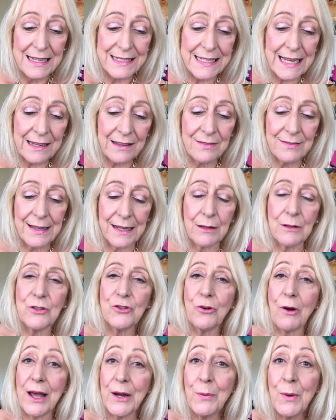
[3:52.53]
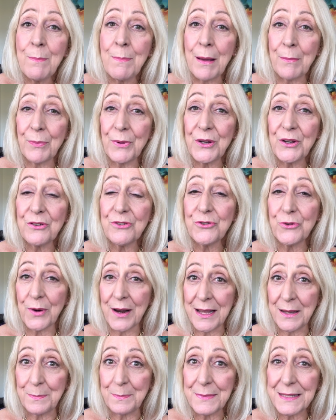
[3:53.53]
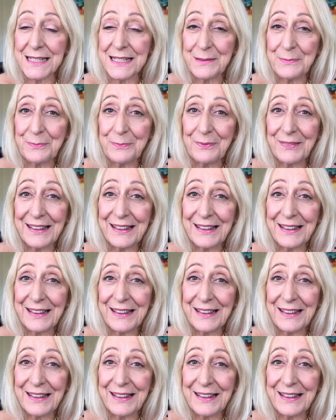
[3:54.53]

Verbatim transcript: Second thing, try to remember your dreams.